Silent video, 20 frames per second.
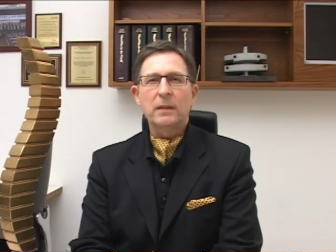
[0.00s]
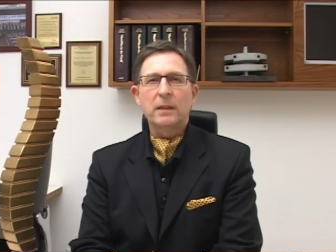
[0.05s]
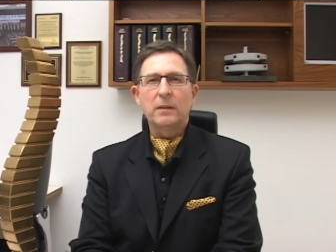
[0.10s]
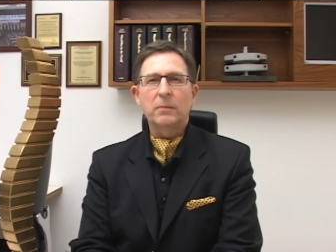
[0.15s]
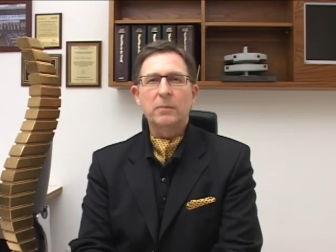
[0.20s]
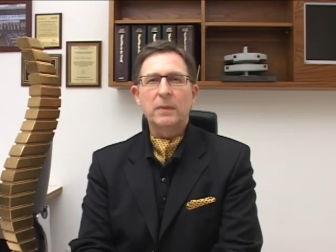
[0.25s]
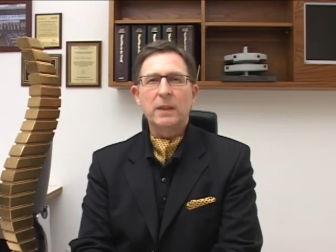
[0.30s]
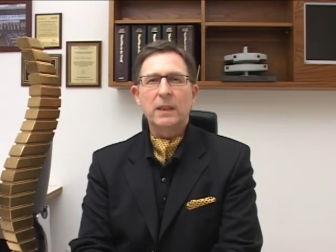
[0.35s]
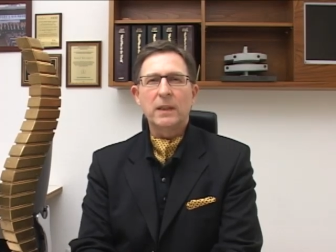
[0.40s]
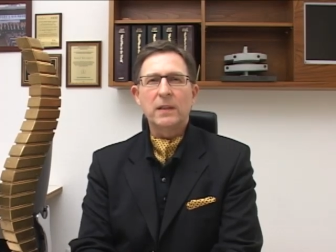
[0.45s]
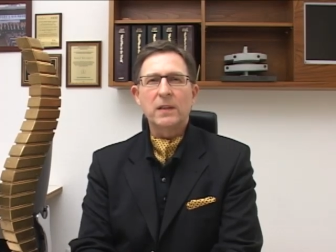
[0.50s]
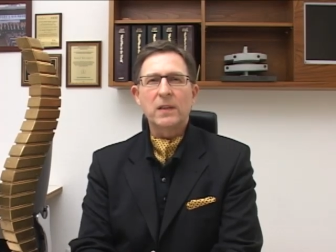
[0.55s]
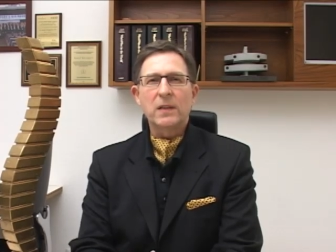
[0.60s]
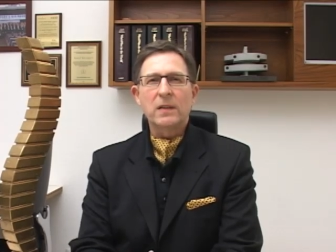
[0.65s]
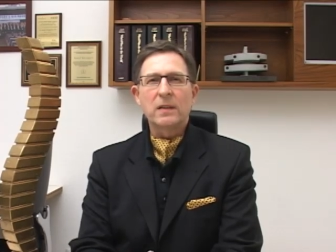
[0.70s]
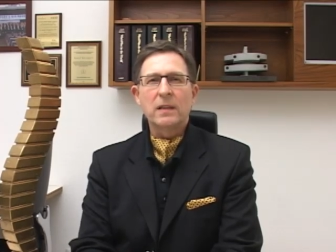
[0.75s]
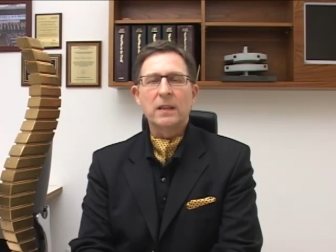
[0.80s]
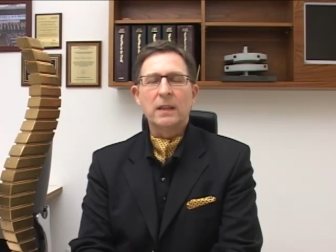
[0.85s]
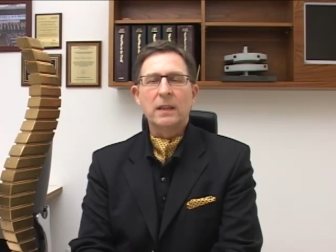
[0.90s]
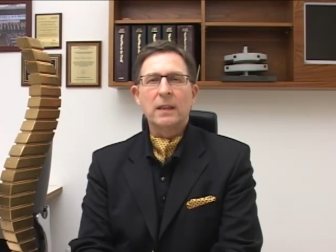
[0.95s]
That
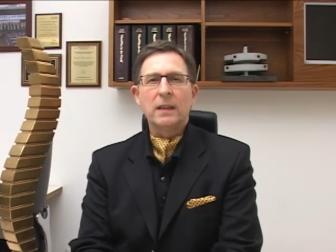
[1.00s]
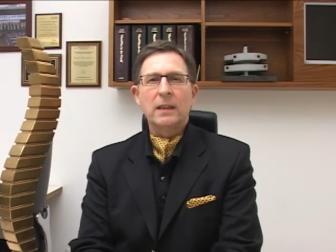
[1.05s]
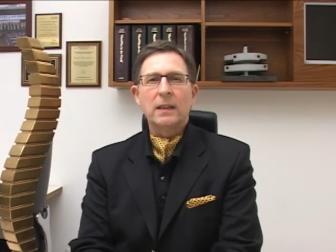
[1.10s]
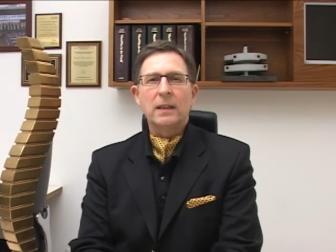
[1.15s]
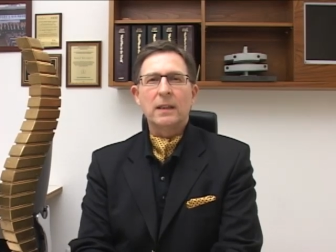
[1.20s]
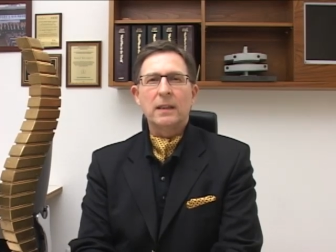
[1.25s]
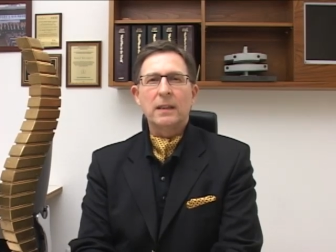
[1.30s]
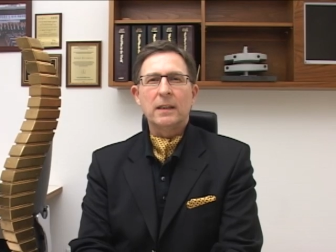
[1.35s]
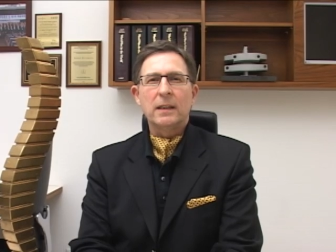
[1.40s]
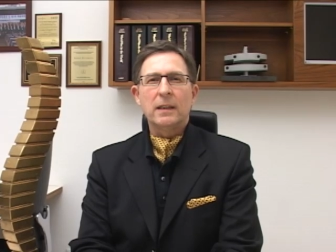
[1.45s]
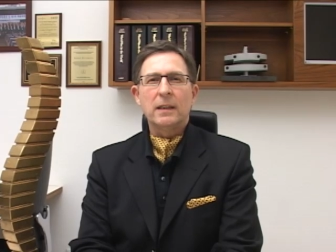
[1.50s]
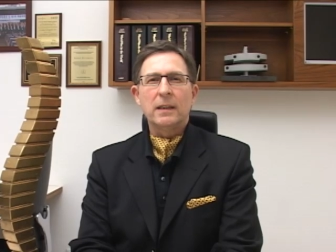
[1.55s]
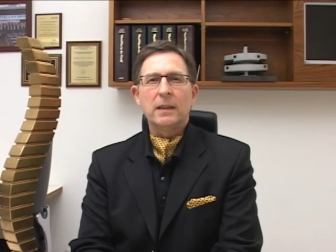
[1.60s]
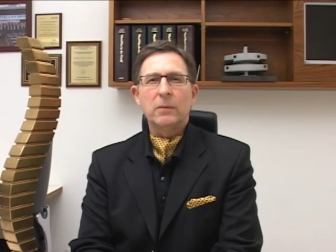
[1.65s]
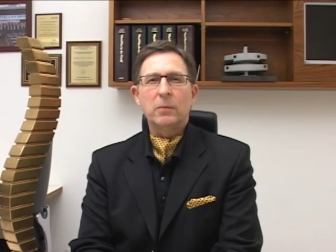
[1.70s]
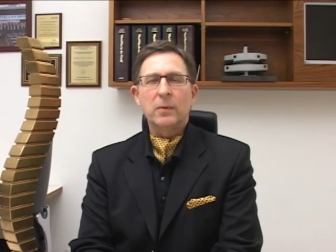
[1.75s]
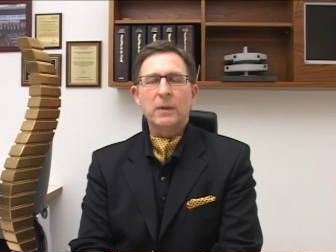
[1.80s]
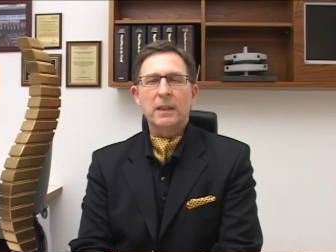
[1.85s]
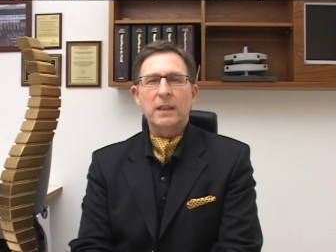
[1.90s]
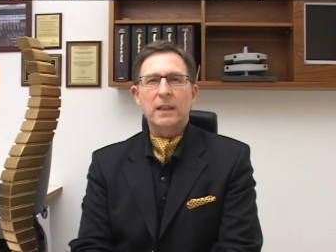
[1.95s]
means
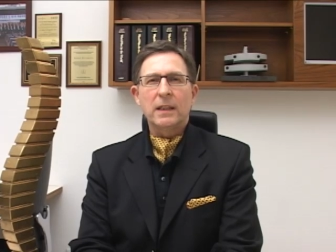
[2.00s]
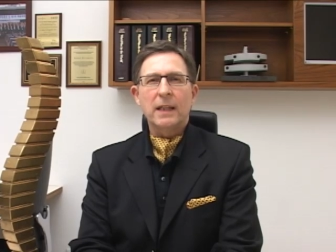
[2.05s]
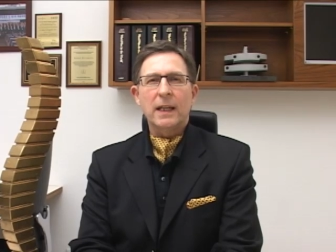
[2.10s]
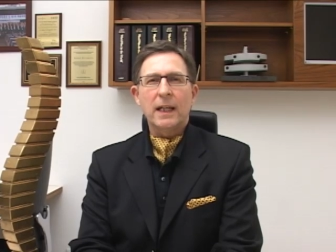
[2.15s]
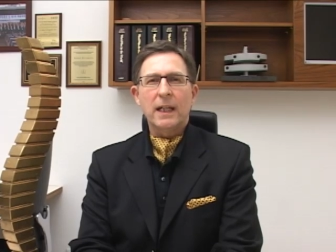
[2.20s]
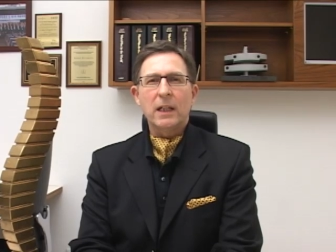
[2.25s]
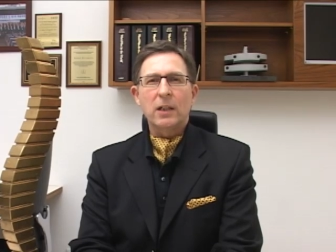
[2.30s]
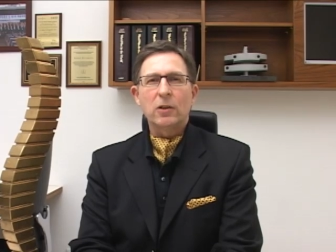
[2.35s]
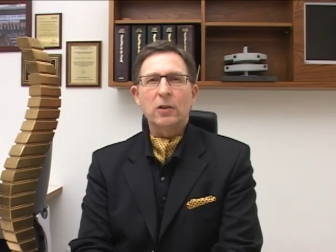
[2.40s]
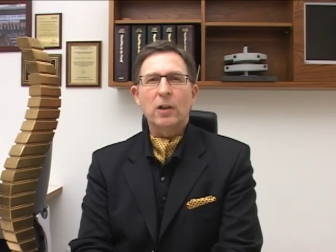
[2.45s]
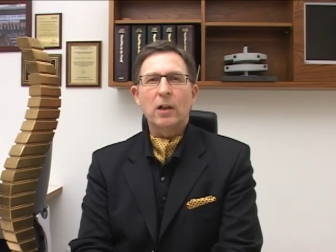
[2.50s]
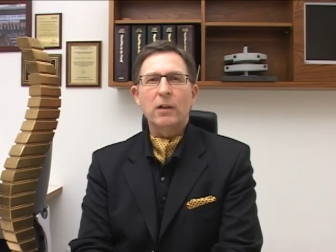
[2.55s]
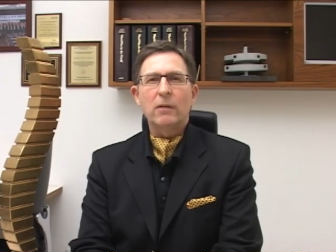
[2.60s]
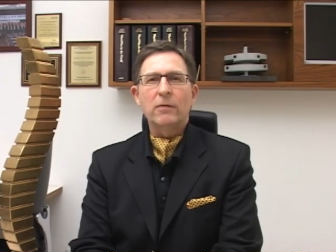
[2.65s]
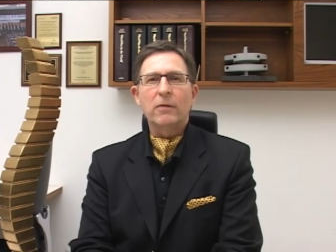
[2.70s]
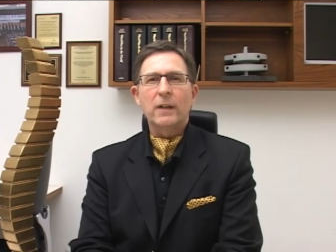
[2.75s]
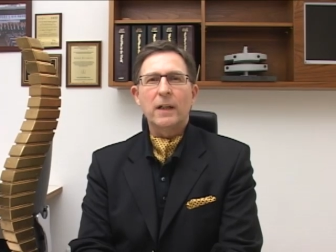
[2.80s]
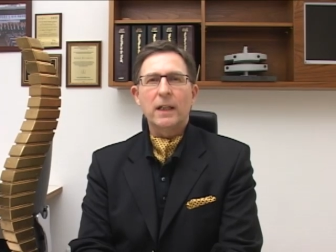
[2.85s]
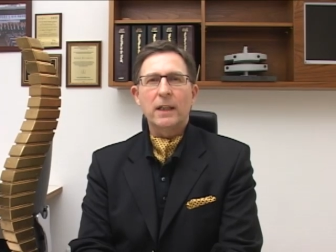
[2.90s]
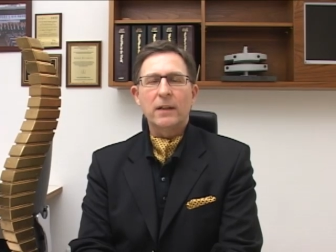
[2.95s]
we cannot
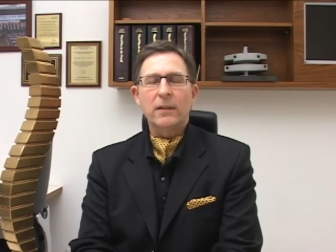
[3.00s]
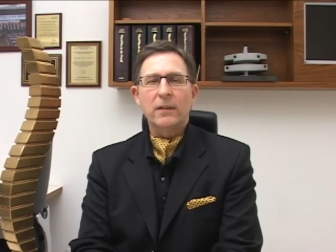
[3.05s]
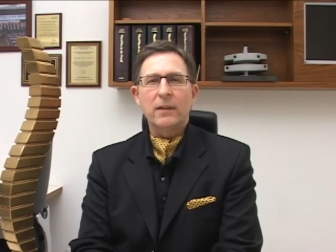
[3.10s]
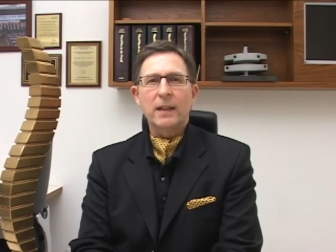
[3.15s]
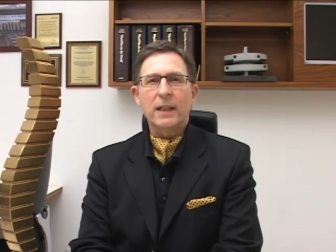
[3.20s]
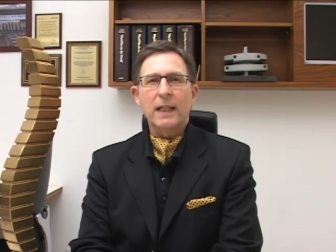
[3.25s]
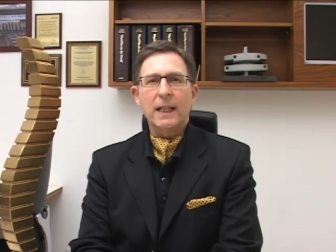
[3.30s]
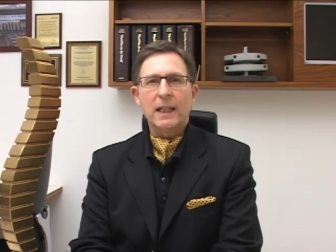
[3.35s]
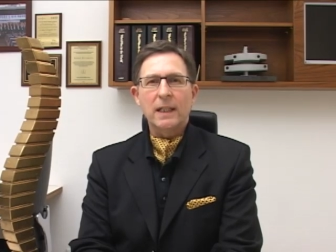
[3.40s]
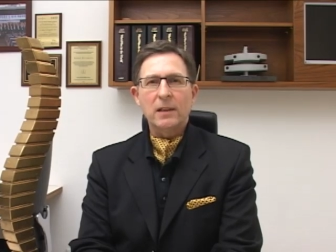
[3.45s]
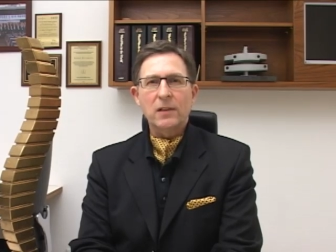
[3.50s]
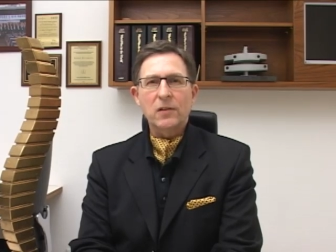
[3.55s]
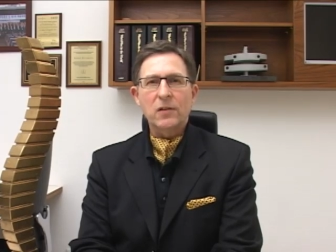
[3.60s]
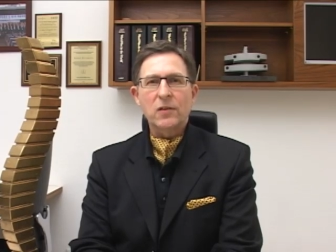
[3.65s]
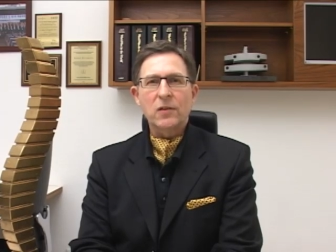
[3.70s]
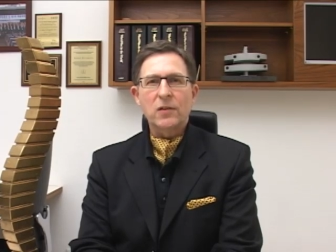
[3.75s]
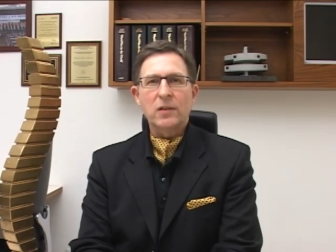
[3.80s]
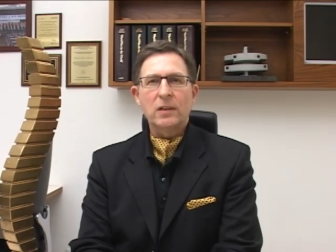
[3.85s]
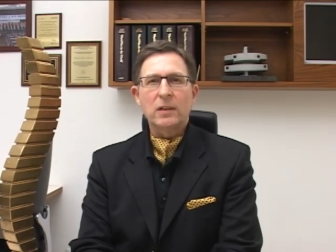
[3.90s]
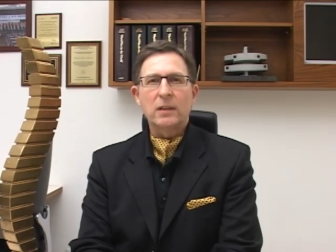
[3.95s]
offer anything
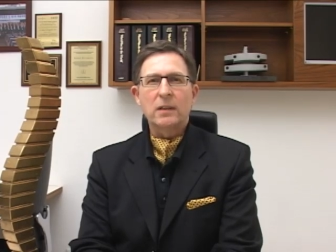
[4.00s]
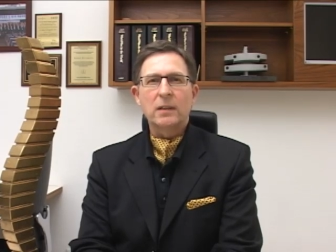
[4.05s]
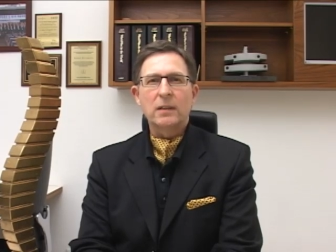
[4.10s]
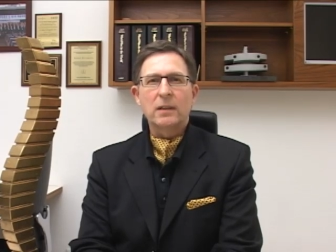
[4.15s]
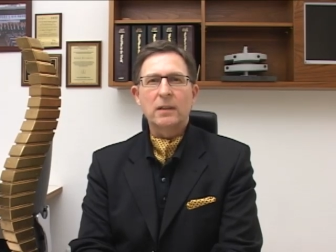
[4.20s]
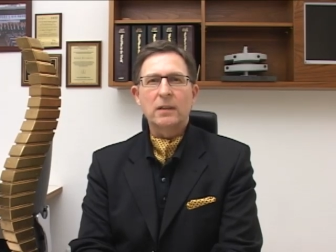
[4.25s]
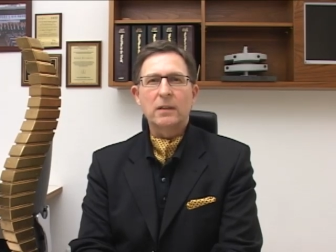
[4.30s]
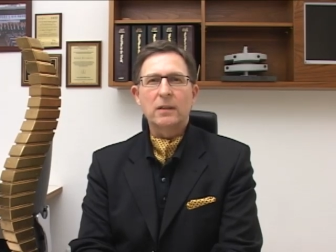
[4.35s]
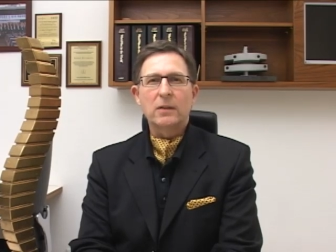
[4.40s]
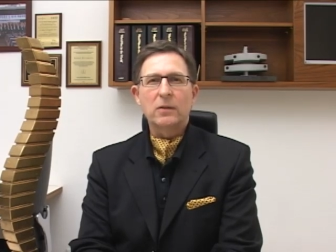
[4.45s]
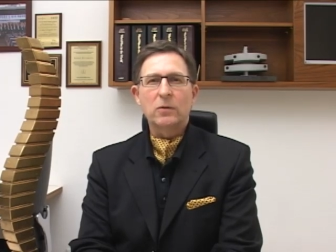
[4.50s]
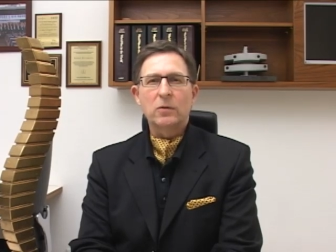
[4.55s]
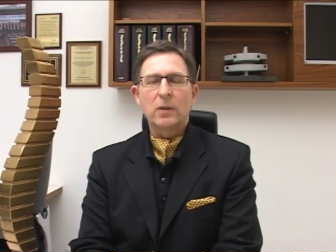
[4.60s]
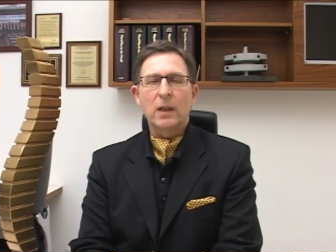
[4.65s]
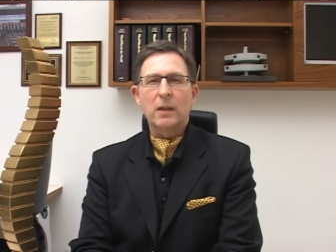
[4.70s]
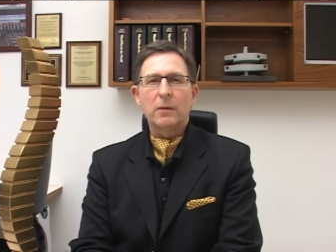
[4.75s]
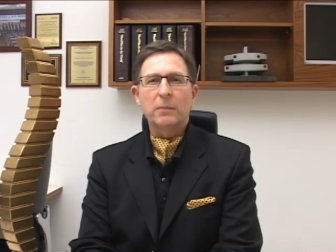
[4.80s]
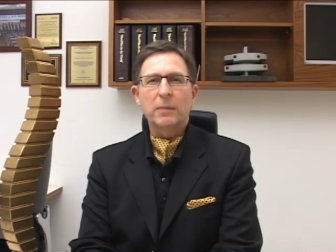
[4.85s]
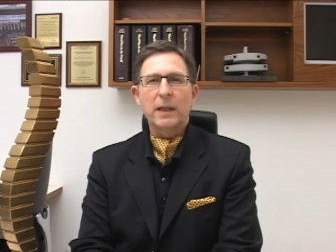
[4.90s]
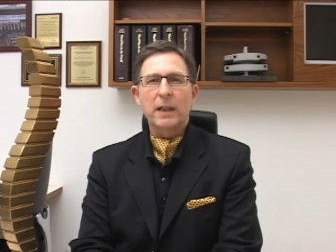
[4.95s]
else to
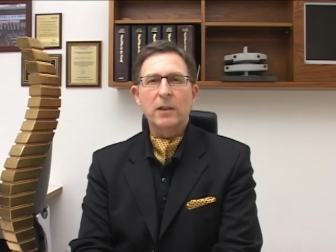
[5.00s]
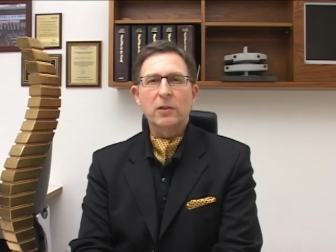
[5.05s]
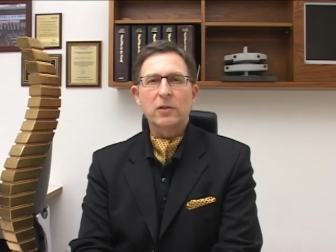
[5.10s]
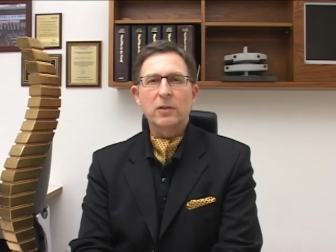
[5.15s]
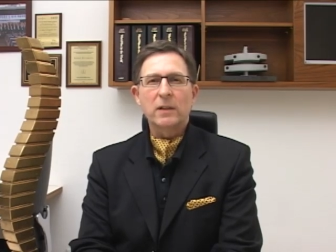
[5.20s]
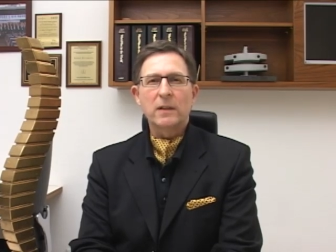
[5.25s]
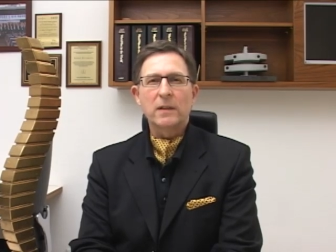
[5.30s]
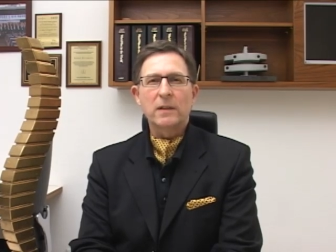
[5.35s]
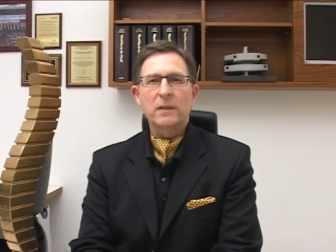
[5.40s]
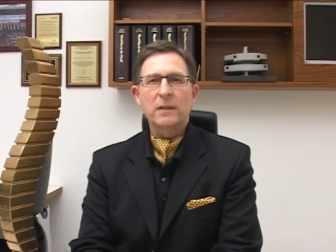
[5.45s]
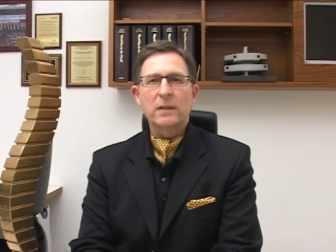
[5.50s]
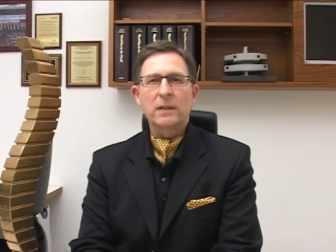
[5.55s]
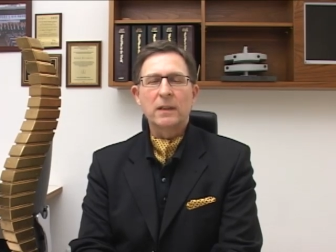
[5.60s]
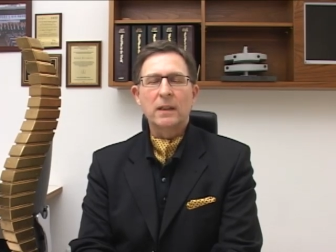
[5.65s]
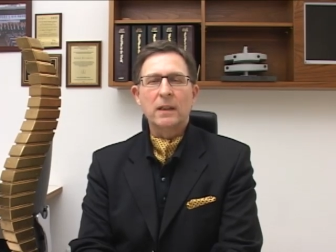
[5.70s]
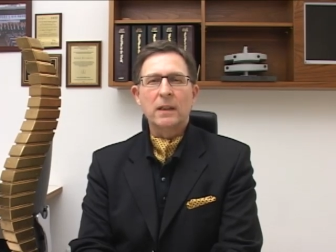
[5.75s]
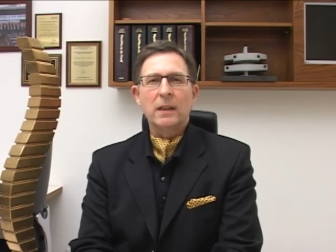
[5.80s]
our patients.